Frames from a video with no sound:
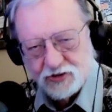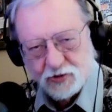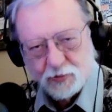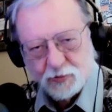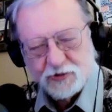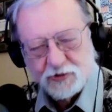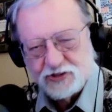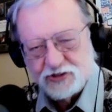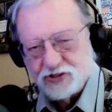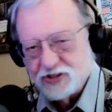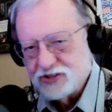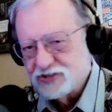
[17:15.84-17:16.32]

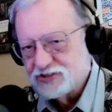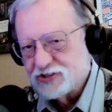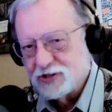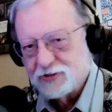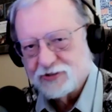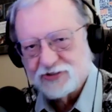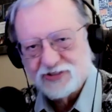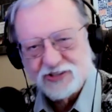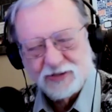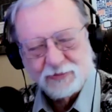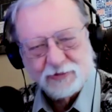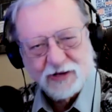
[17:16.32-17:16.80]
So we just
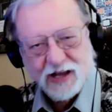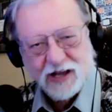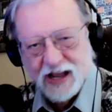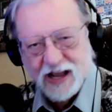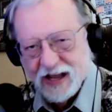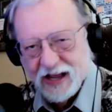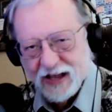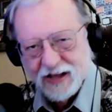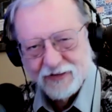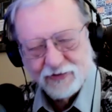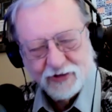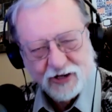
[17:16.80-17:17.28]
don't seem to
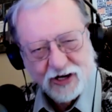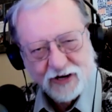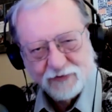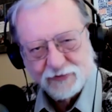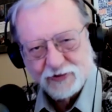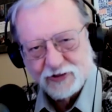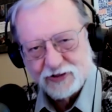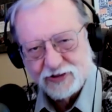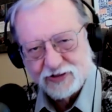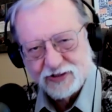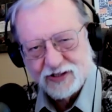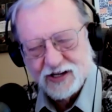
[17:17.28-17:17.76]
have an
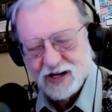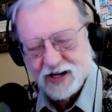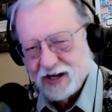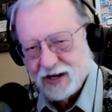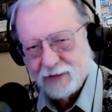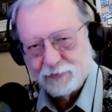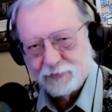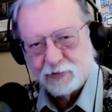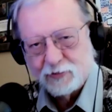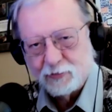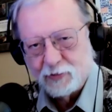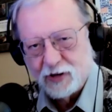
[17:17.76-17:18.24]
effort to
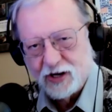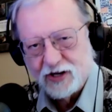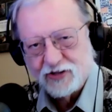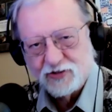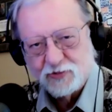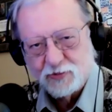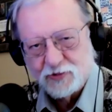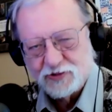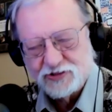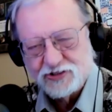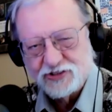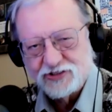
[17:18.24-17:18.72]

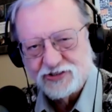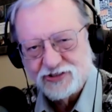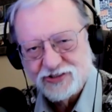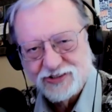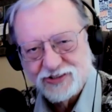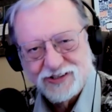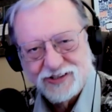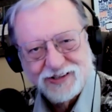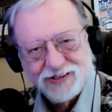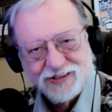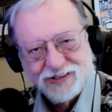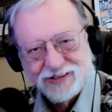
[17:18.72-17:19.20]
compromise, which
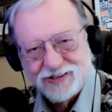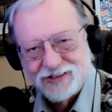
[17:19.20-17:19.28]
is